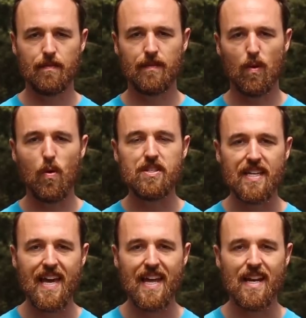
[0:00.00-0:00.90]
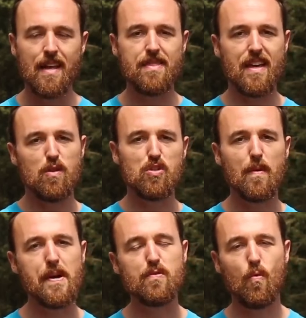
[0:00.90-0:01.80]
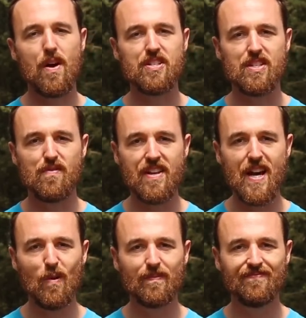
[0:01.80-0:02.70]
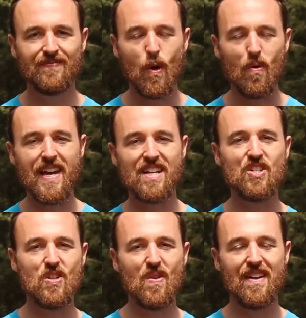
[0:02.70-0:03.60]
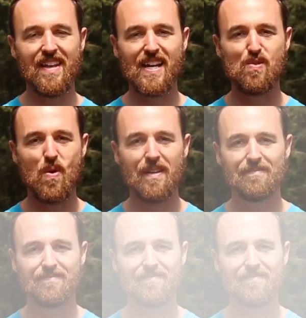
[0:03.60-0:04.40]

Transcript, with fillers: And once again, thank you so much for watching this video. We'll catch you in the next one.